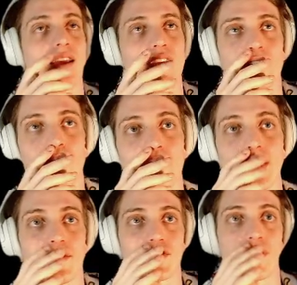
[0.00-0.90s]
You know what?
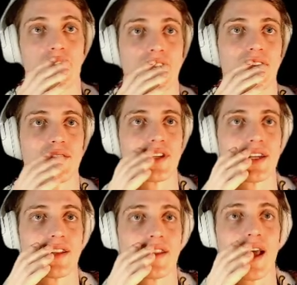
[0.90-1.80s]
I was charting and I was
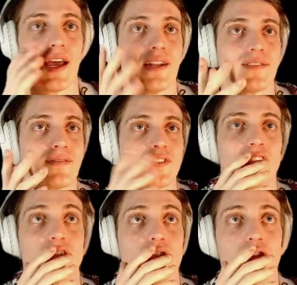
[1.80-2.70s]
like, that
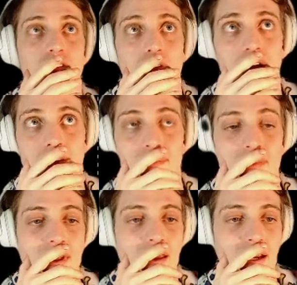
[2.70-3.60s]
doesn't look right.
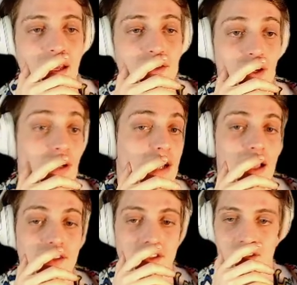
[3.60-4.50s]
That was good
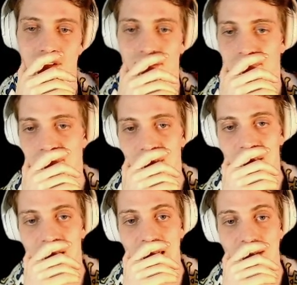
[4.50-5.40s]
analysis though.
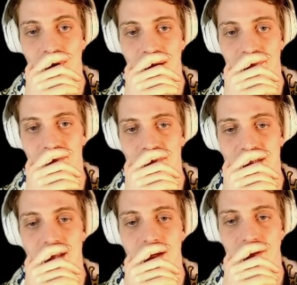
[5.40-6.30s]
Anyway,
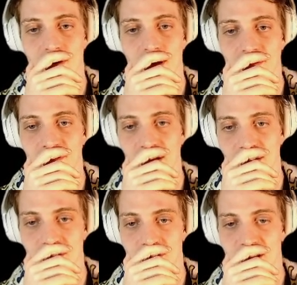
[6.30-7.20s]
that's how you know I ain't
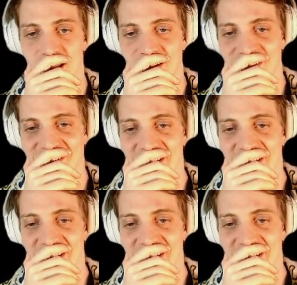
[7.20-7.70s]
faking this shit.